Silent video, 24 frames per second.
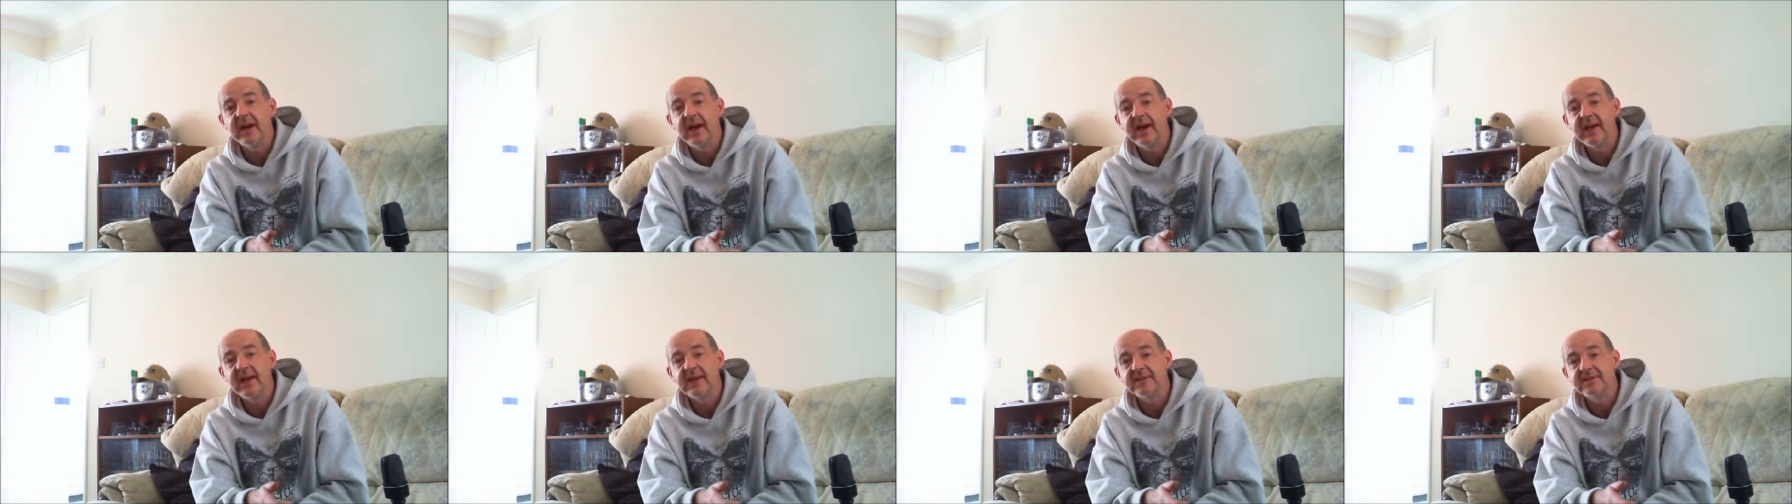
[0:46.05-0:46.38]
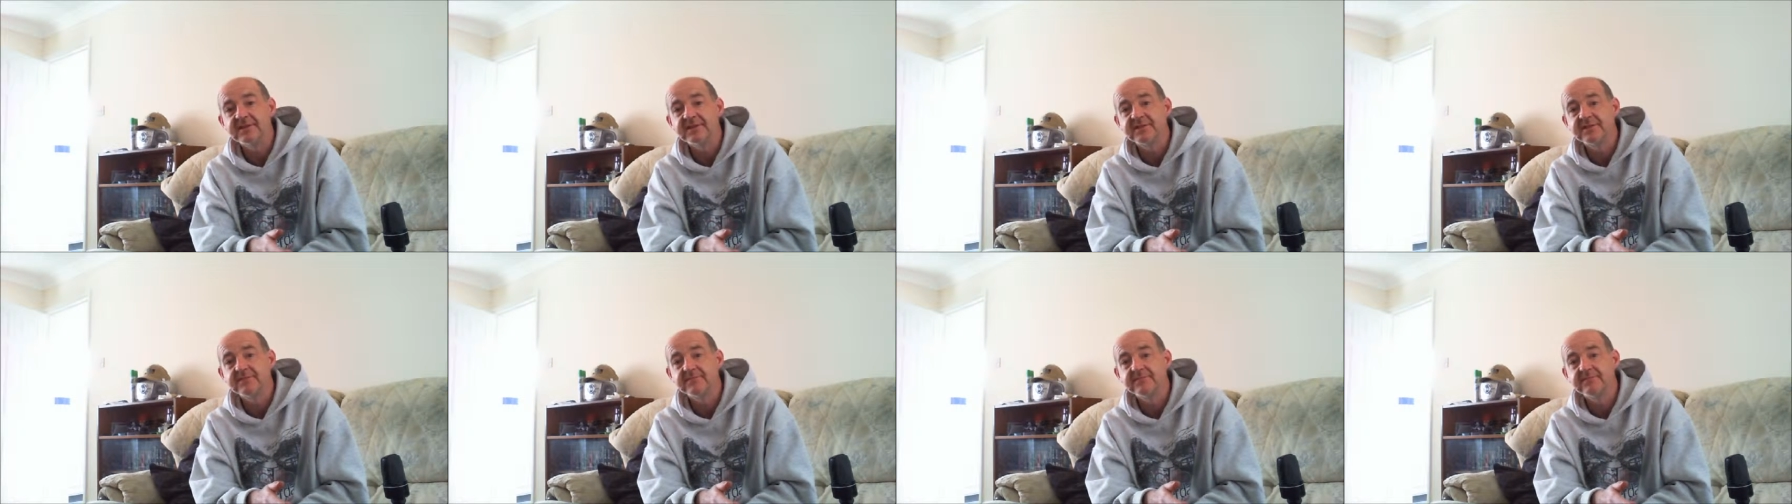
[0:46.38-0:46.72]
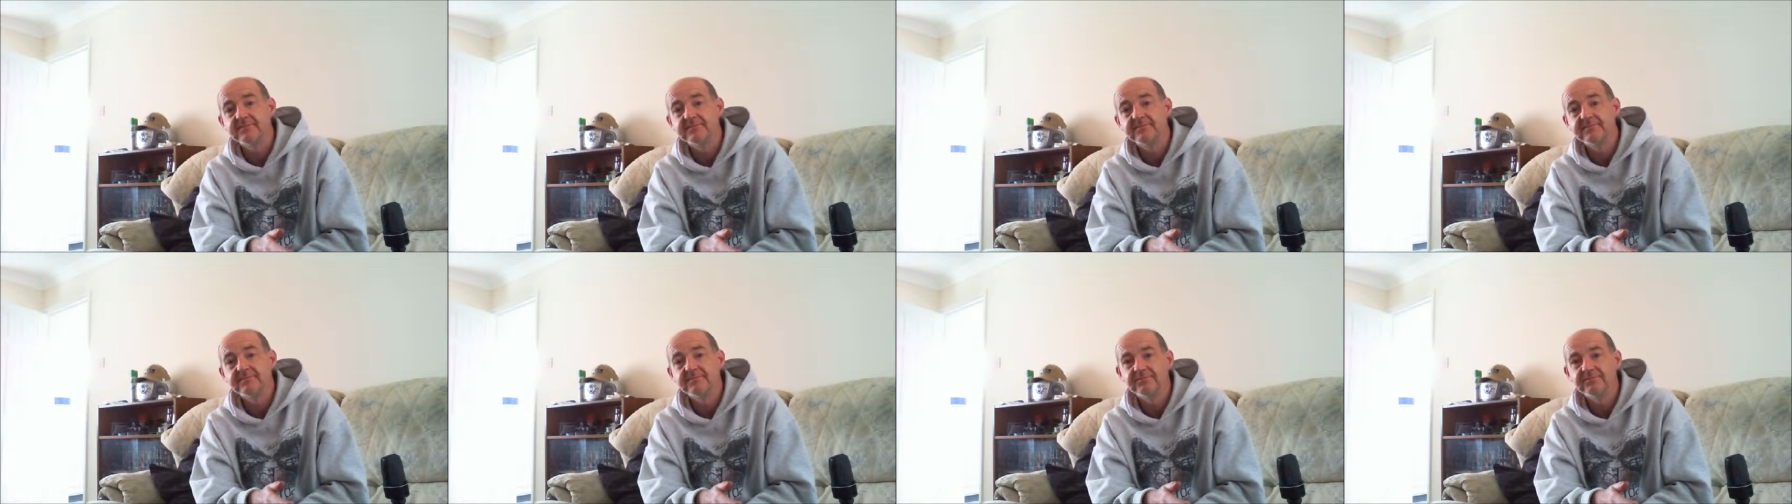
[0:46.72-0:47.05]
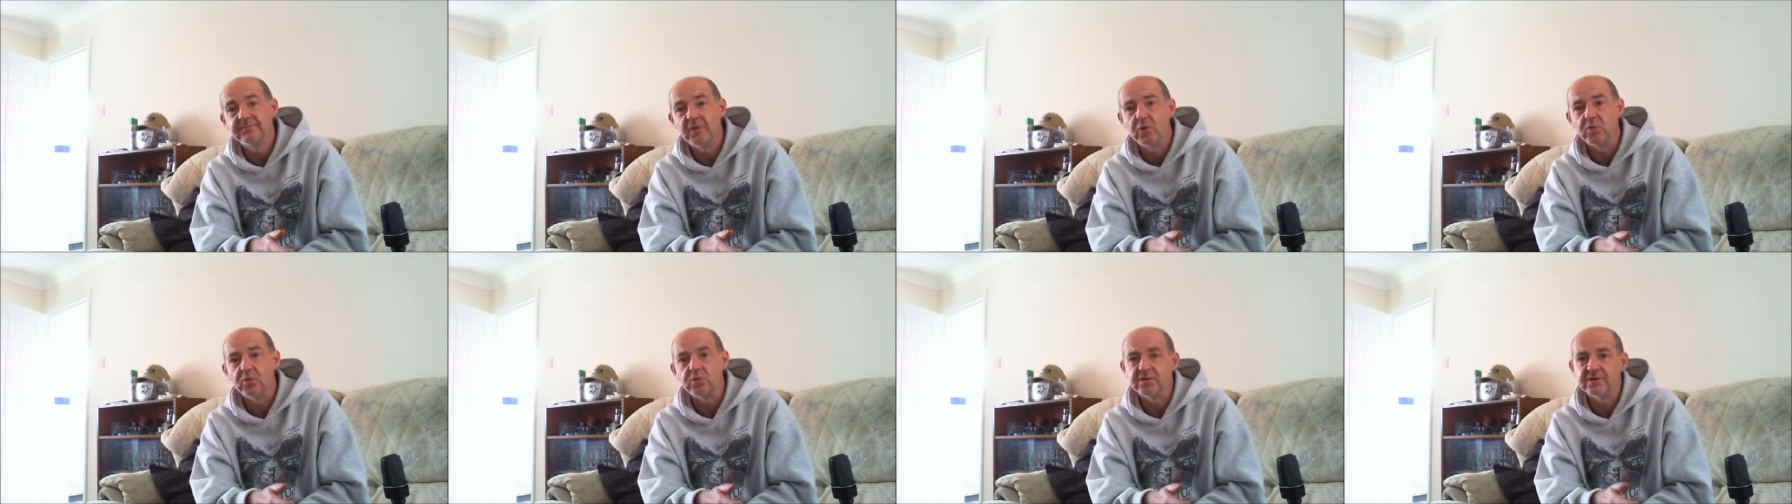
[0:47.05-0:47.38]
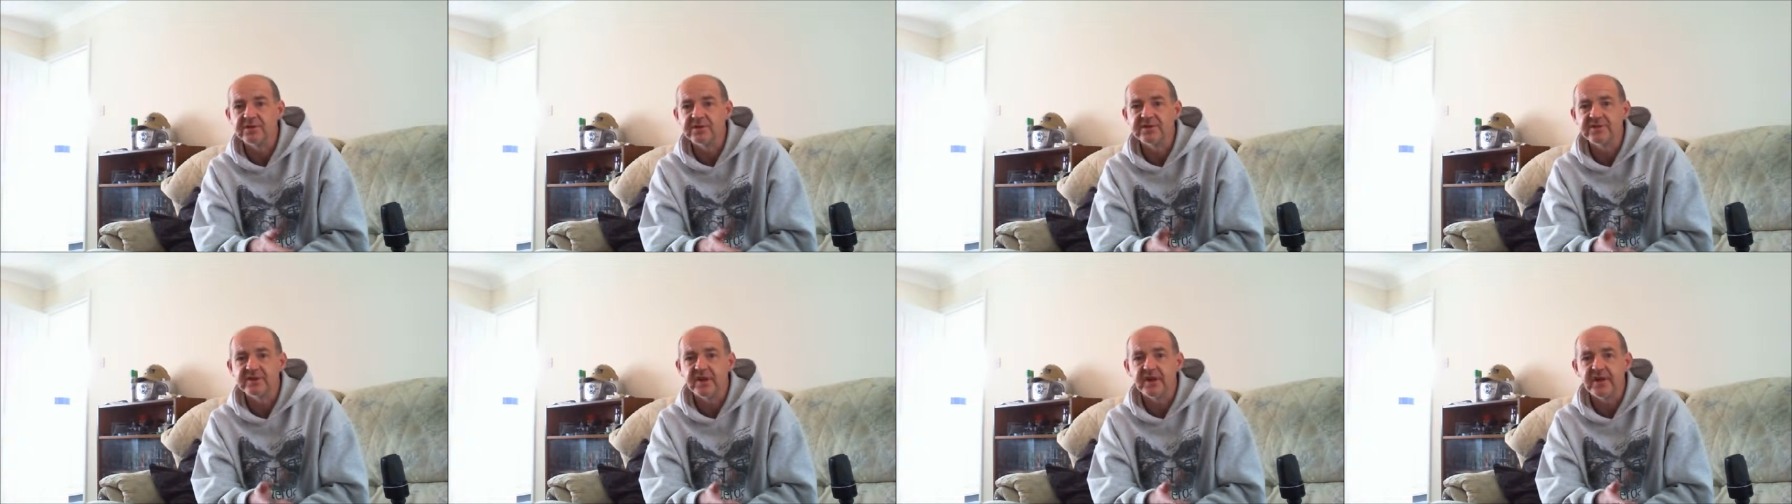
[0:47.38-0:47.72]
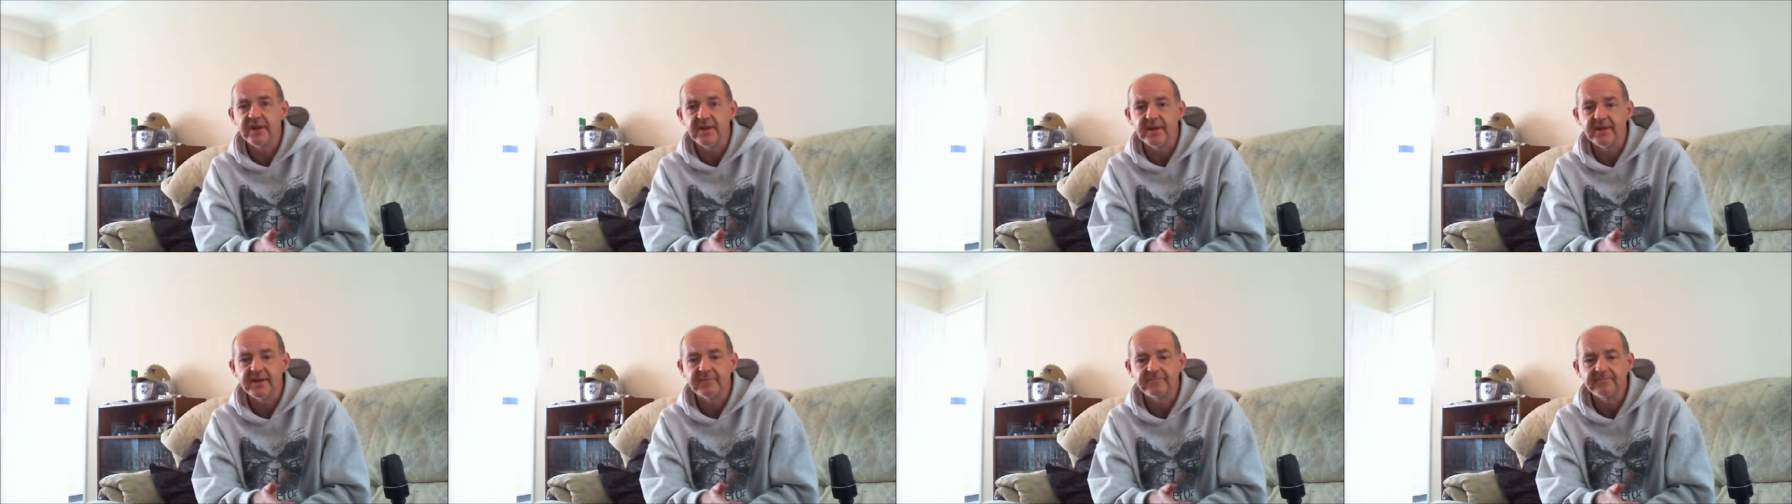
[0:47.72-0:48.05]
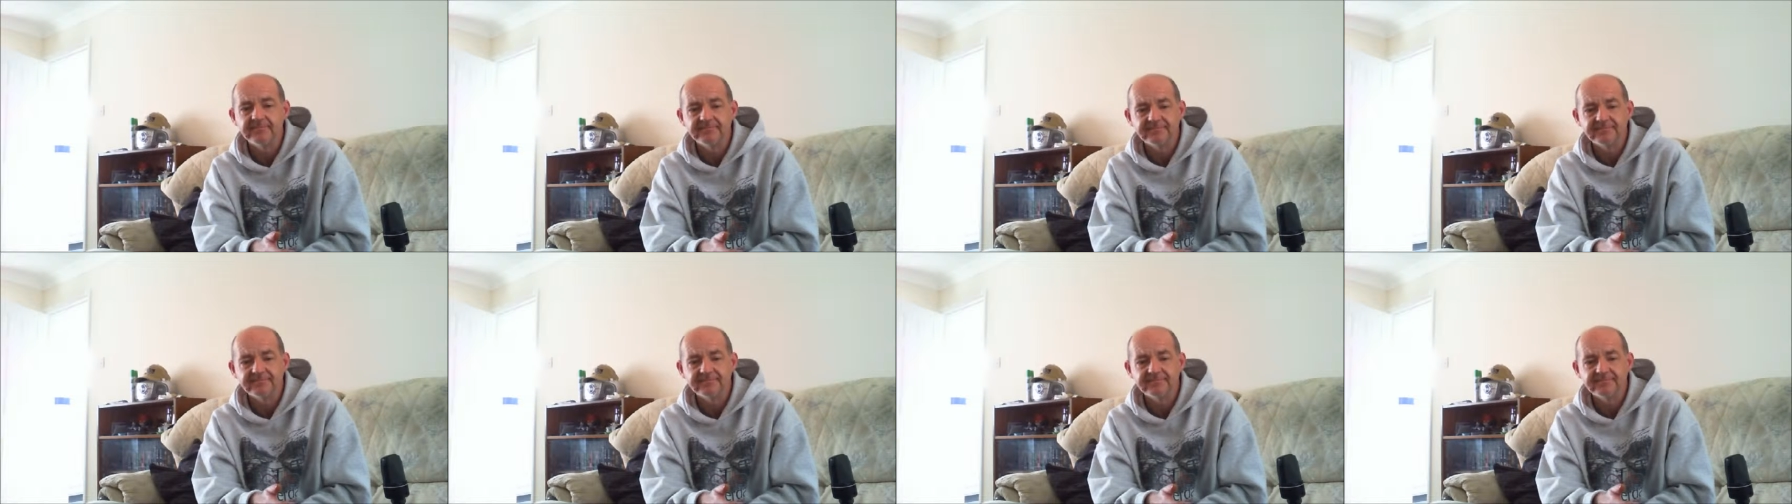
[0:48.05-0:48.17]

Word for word: has altered slightly.